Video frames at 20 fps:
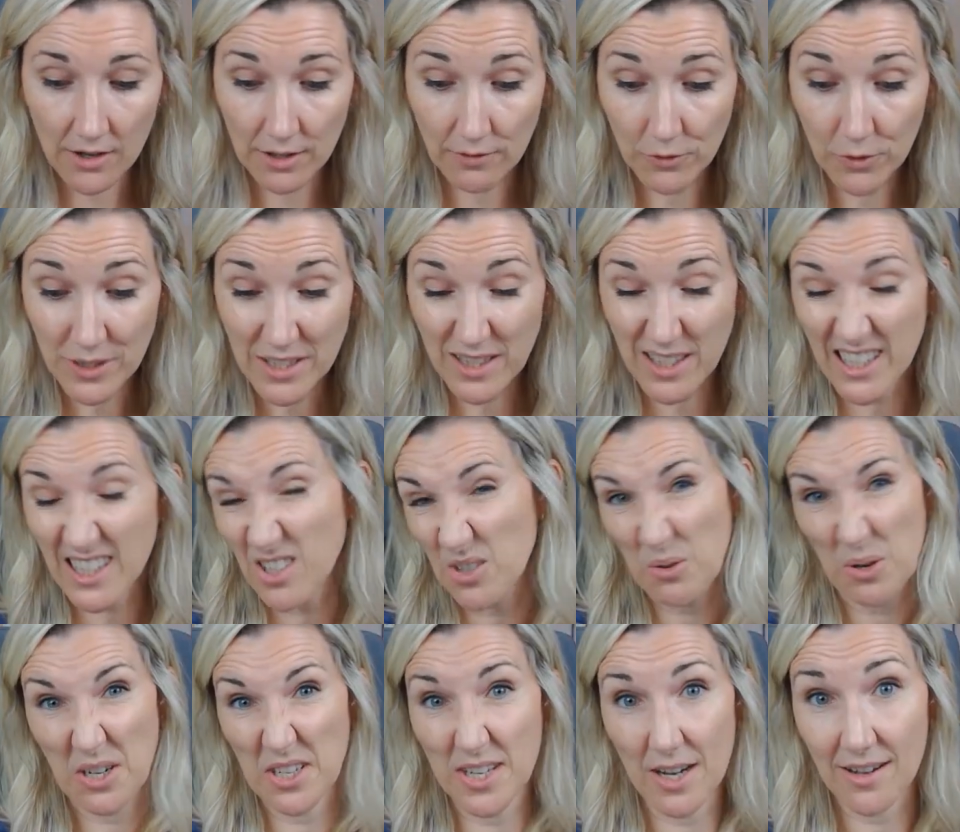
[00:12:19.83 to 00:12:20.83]
If you get the kids who
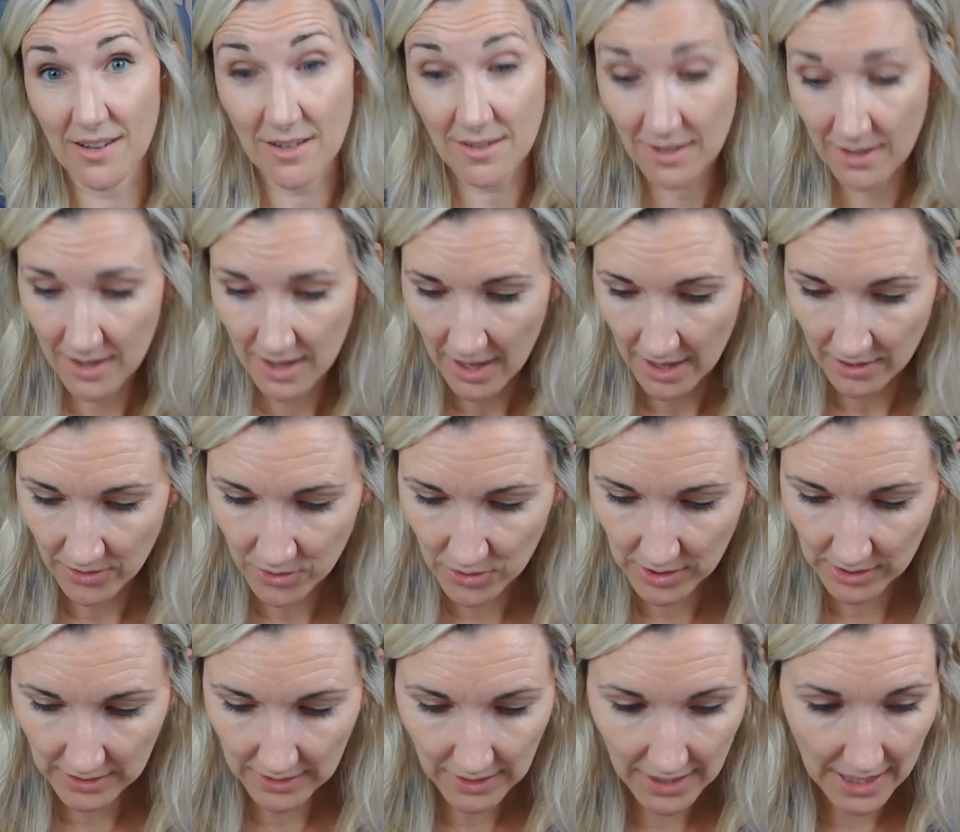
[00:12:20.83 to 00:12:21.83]
are done and there's a
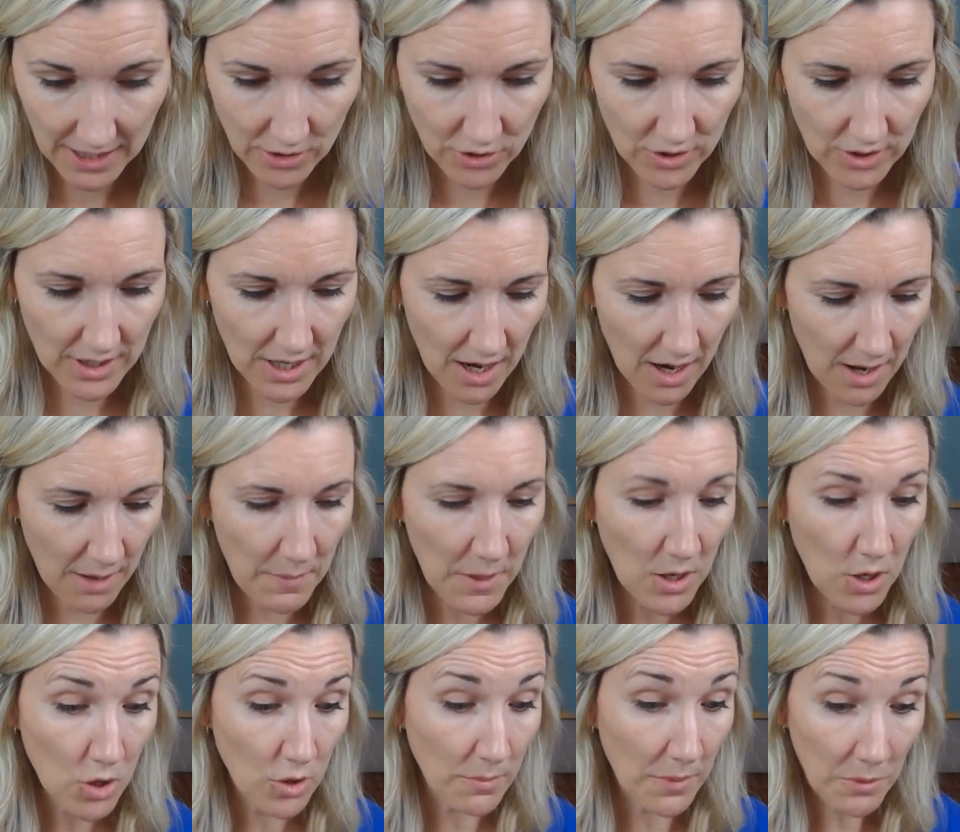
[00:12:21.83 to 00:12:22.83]
little extra time,
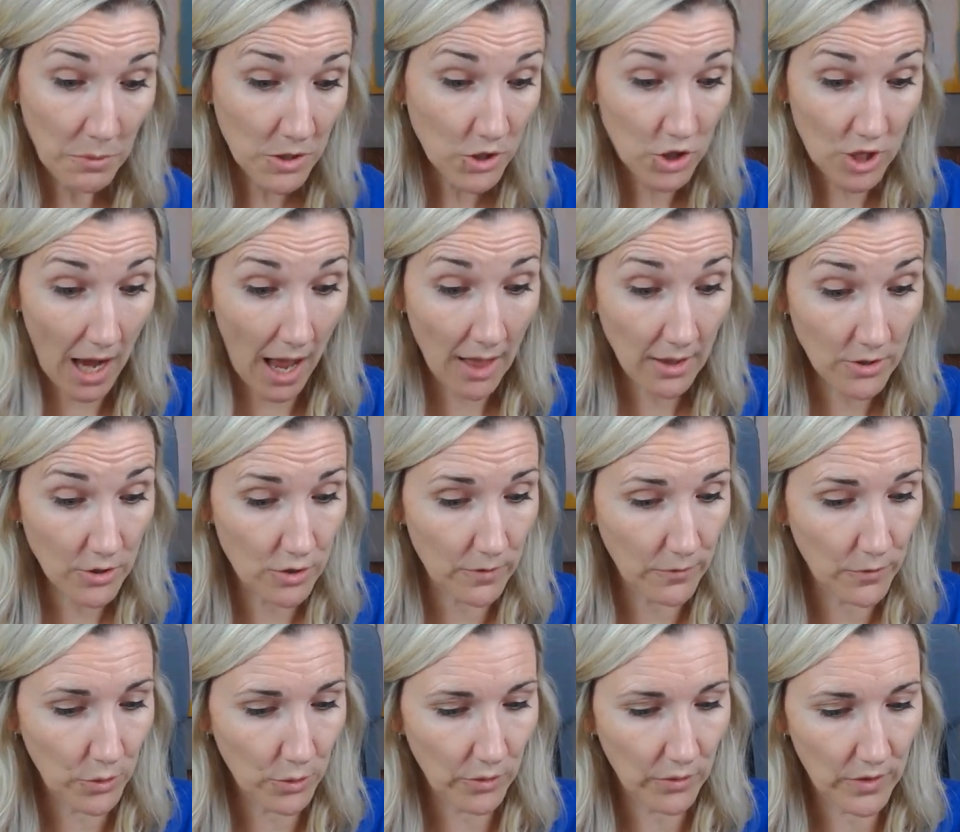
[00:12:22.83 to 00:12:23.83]
you might want to challenge a
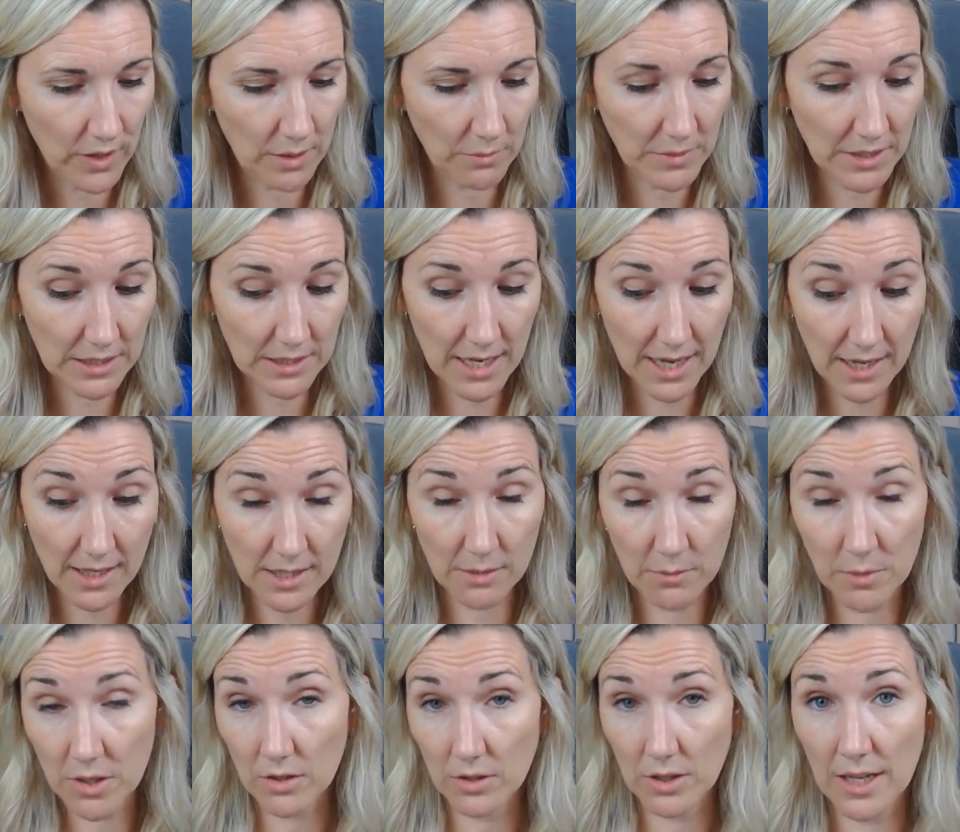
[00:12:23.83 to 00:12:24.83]
few of them to take some
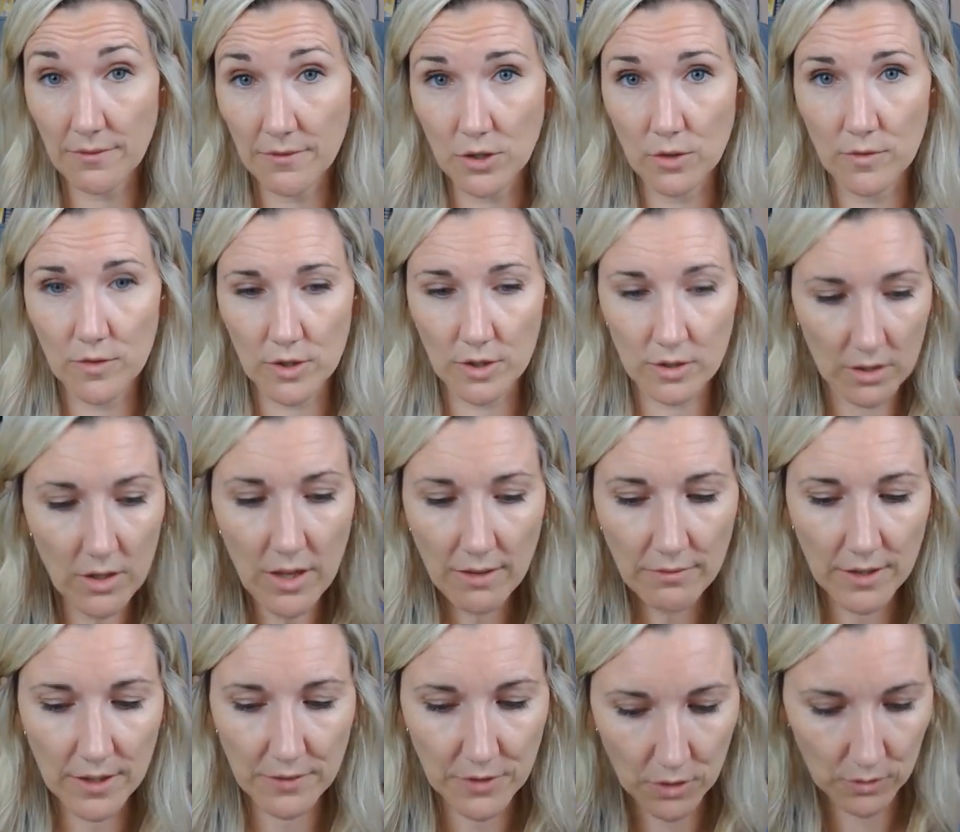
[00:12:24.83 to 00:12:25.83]
of their leftover, they'll have
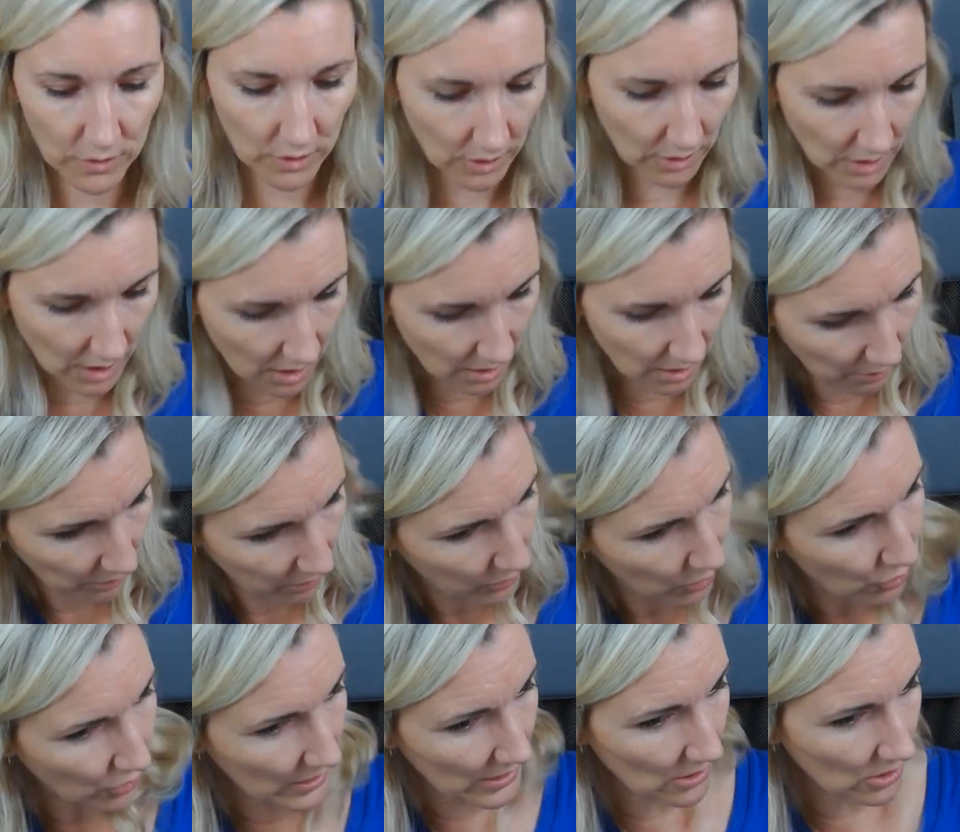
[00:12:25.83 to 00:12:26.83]
leftover
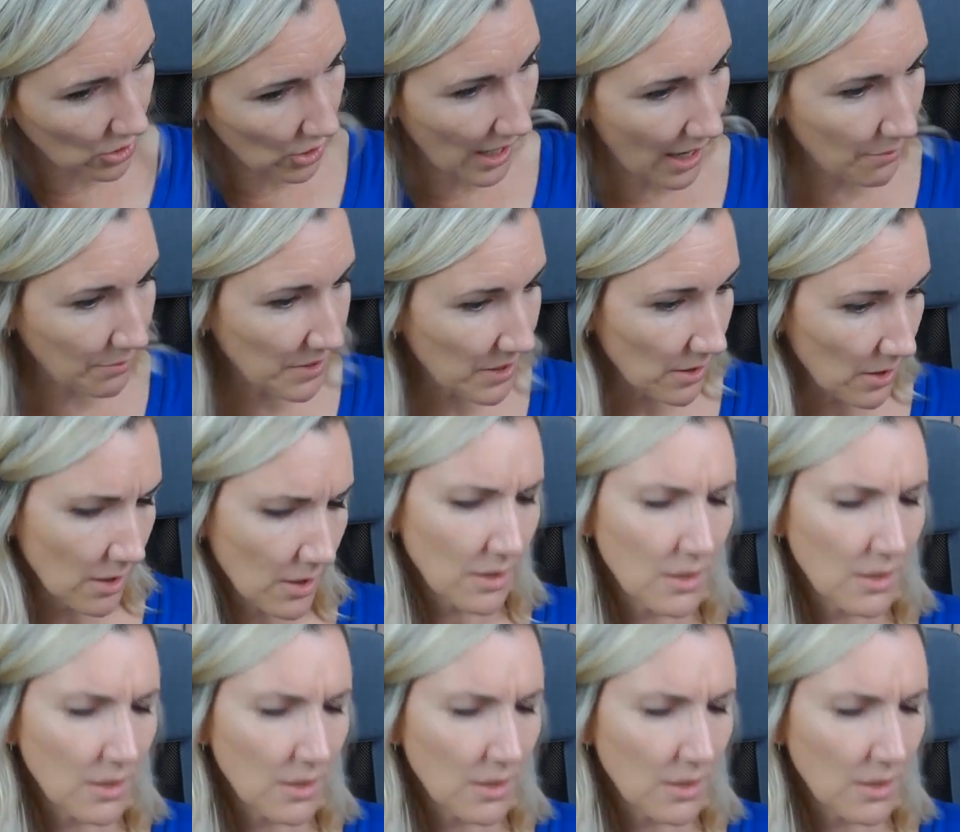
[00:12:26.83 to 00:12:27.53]
green scraps.